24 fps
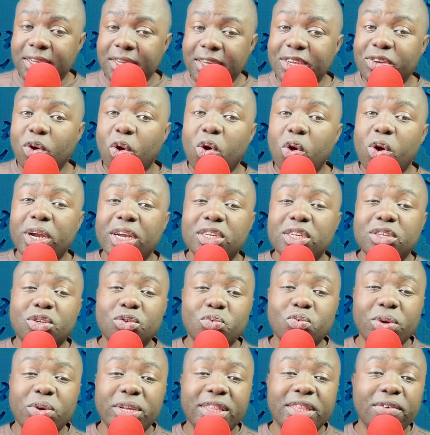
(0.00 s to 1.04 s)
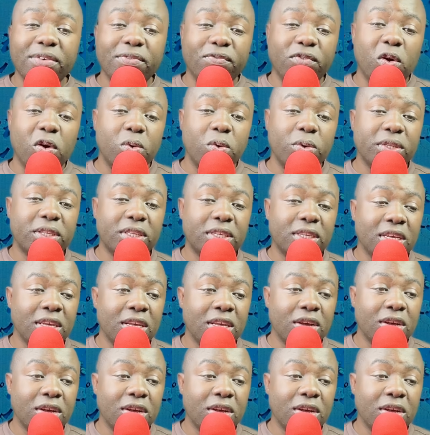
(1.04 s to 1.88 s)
in order to win the votes